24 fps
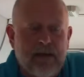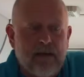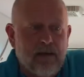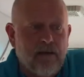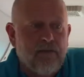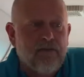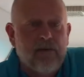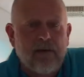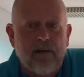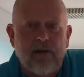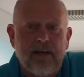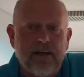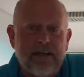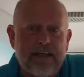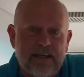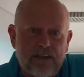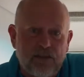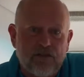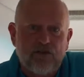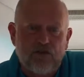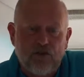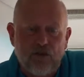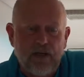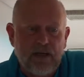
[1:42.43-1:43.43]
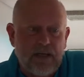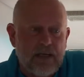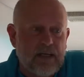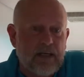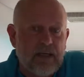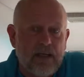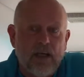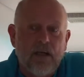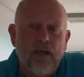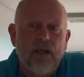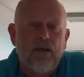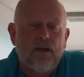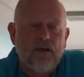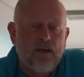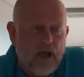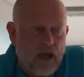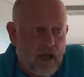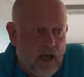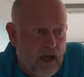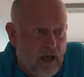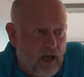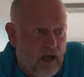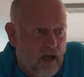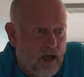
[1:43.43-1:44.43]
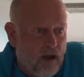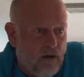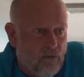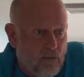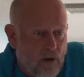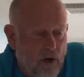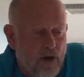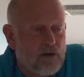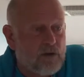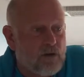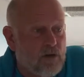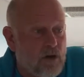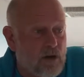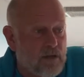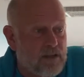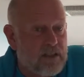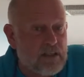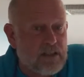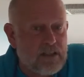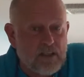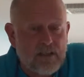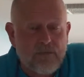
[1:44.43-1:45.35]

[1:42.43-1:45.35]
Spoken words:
If there are any tricky road crossings